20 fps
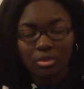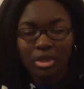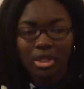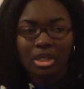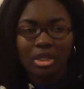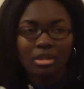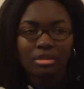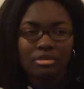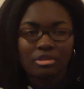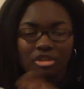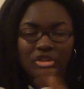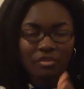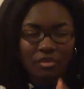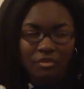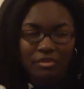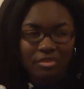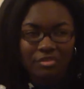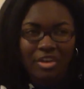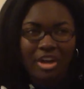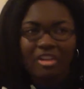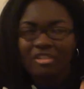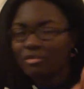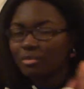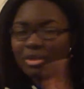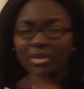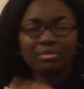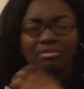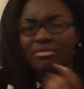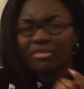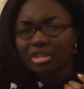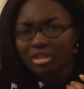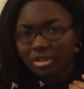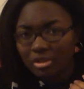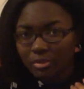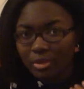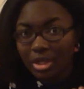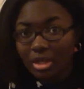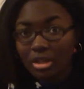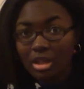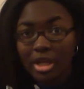2:55, but
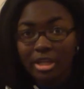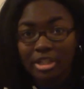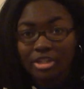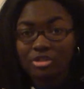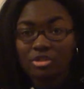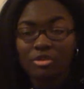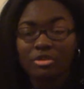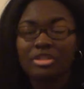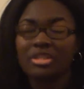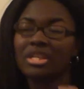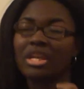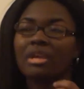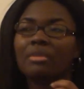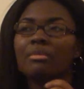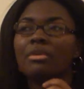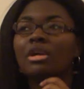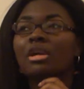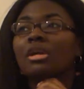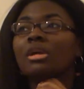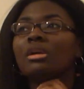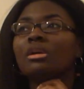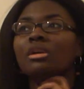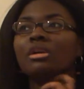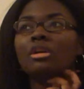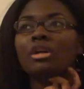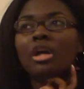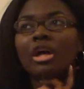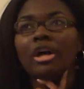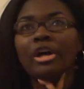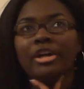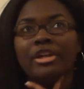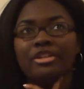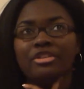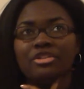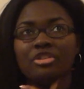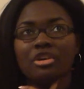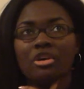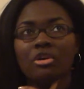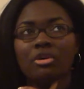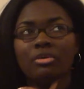3 o'clock it's all the same. And
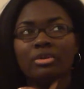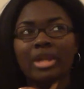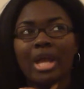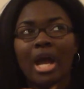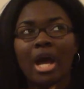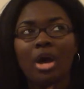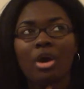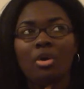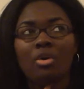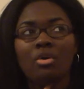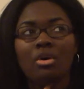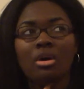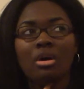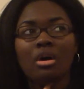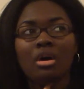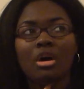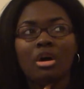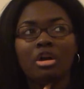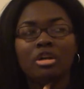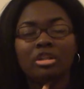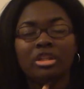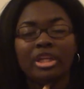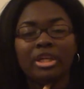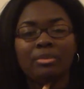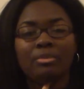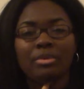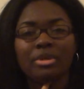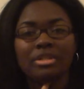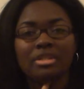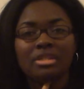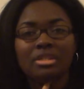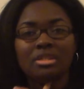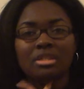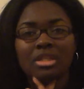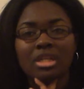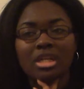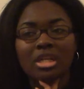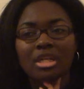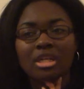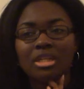so now our late bus
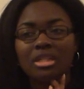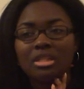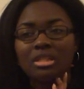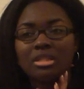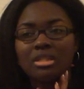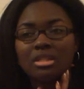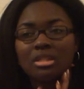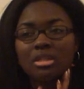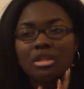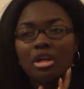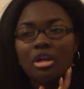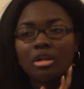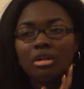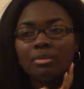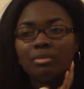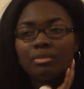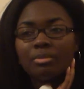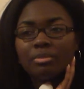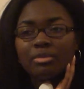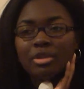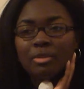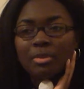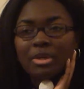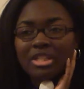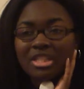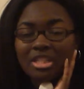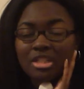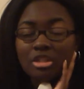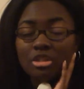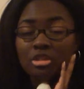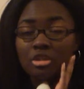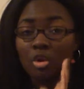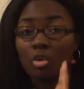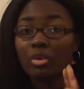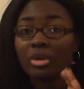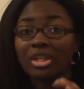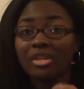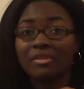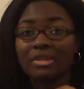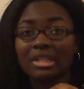days, the buses
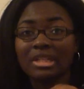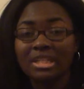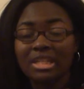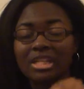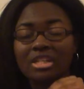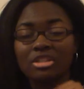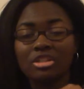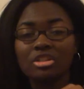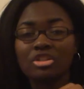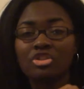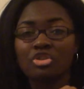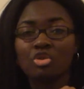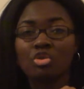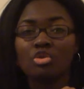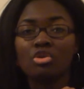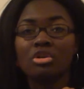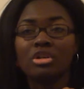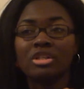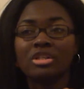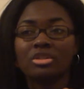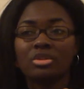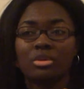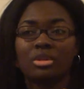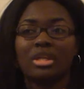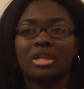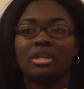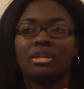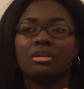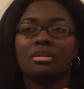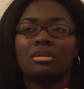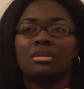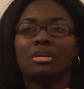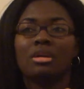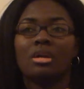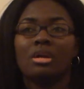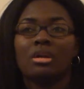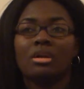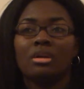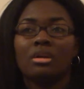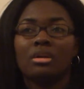don't even get to the school until like
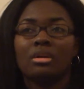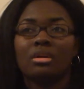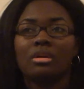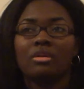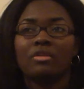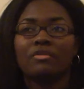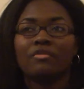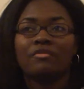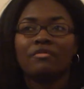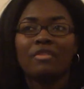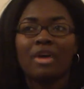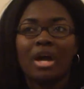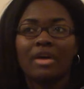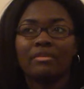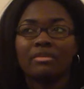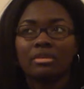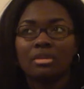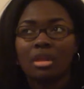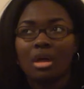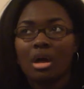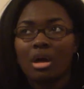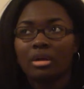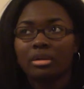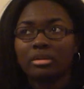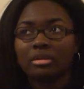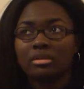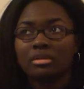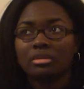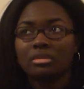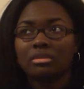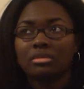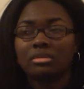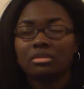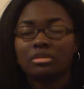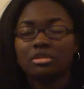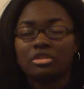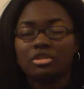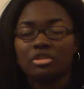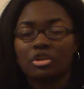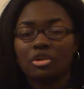5 o'clock.
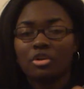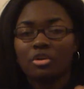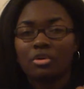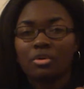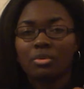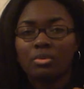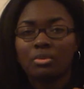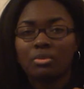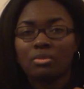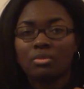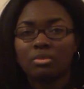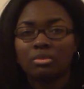So,